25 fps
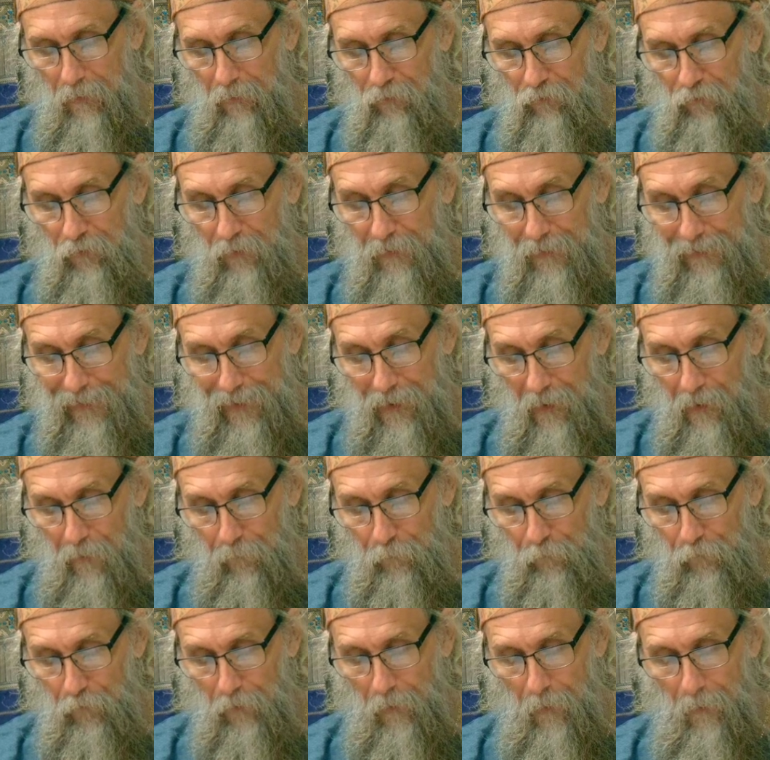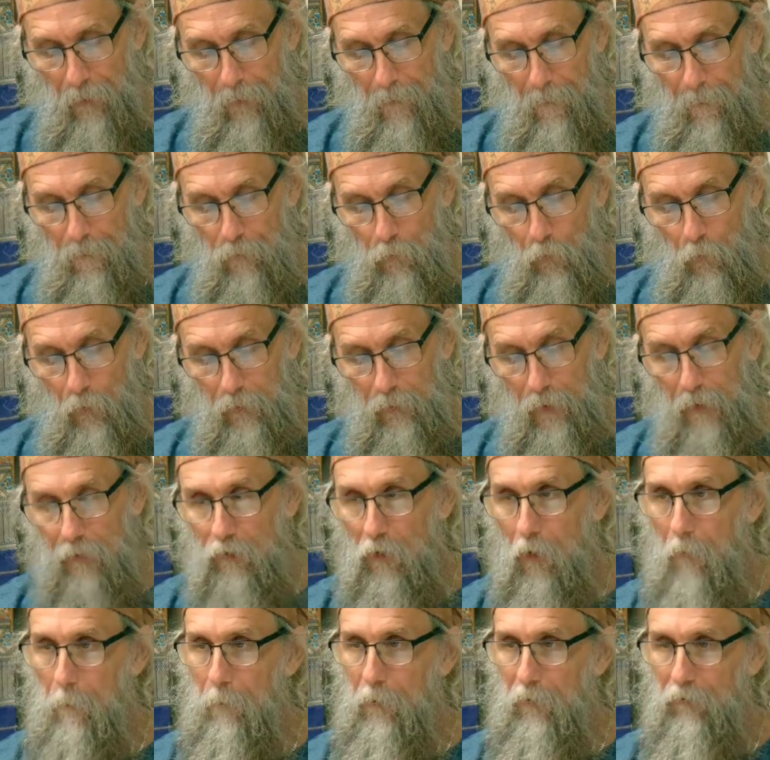this gift when they
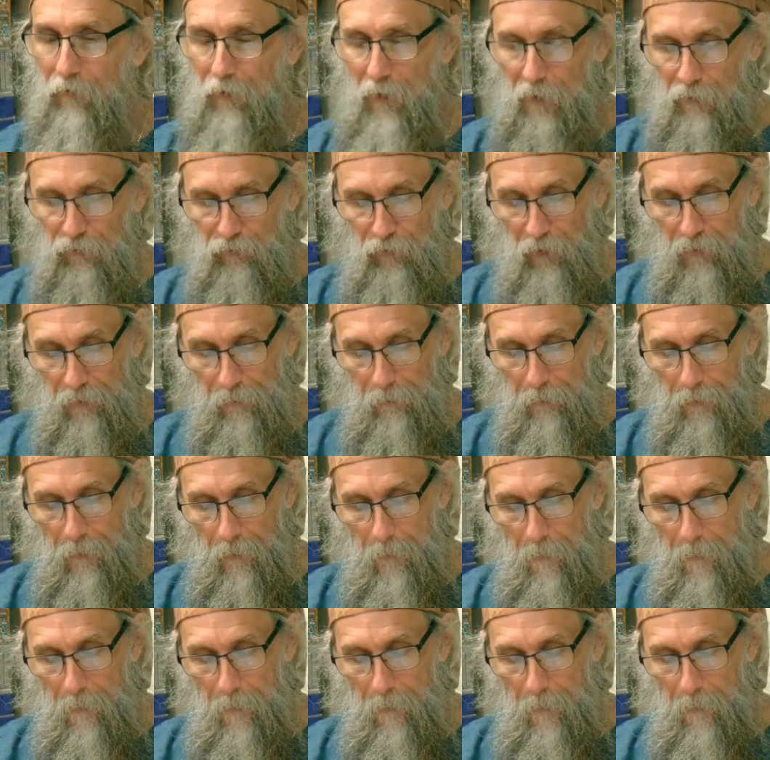don't possess it.